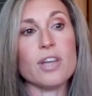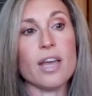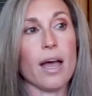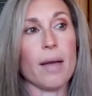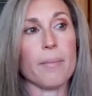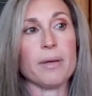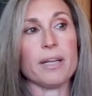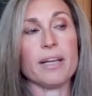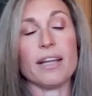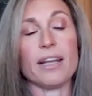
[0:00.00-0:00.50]

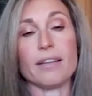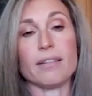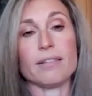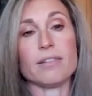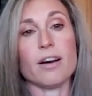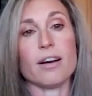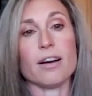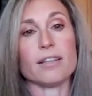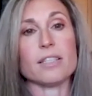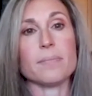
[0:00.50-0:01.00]
It
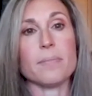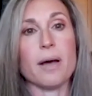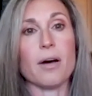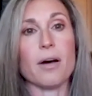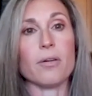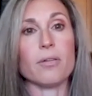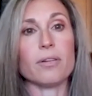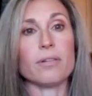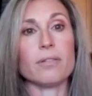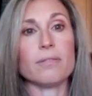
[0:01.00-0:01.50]
talks
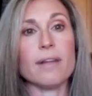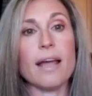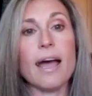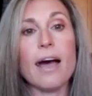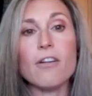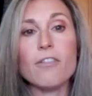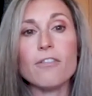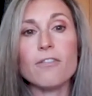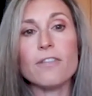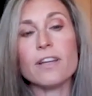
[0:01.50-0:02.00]
about
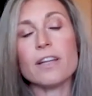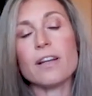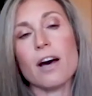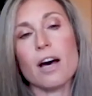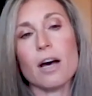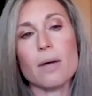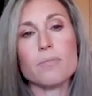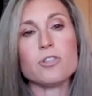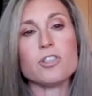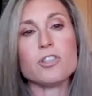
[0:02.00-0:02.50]
outfit
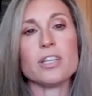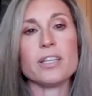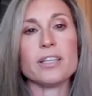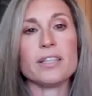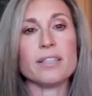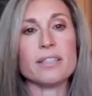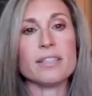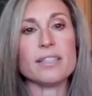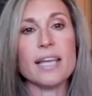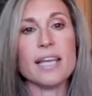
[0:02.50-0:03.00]

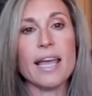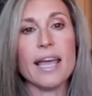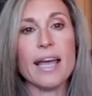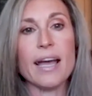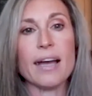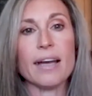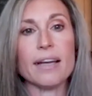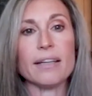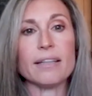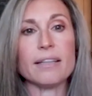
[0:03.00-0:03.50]
options,
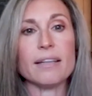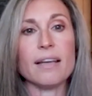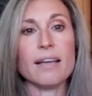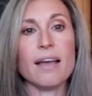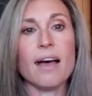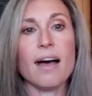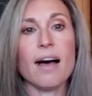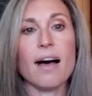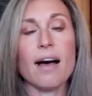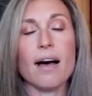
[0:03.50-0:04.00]
and
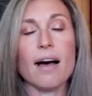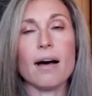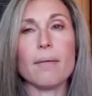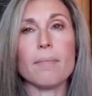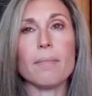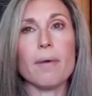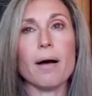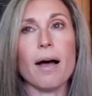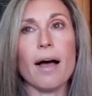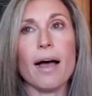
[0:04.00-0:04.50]

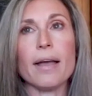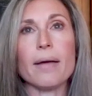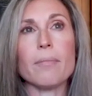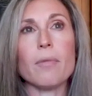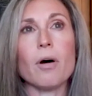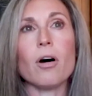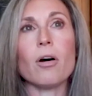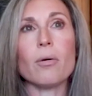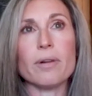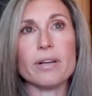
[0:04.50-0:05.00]
I
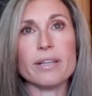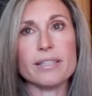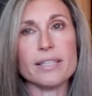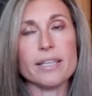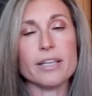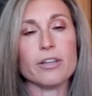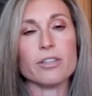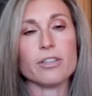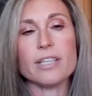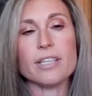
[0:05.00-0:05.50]
am always
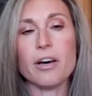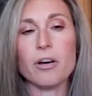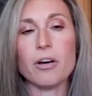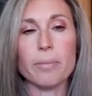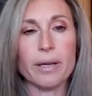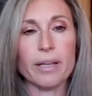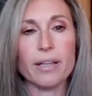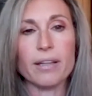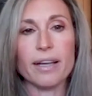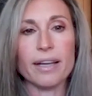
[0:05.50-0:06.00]
here to
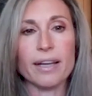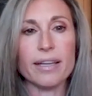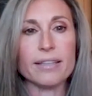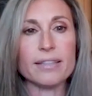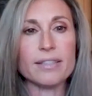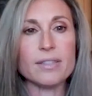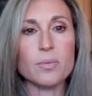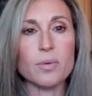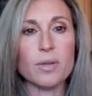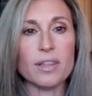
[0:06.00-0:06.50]
help my
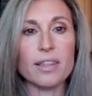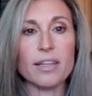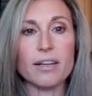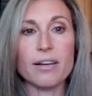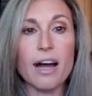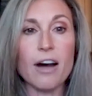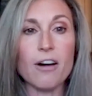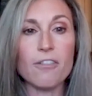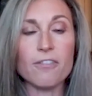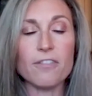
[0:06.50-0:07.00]
clients with
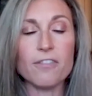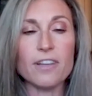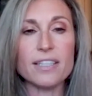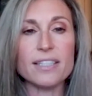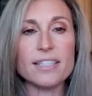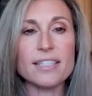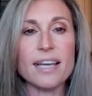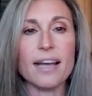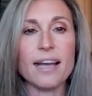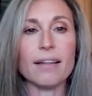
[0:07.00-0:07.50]
their outfits.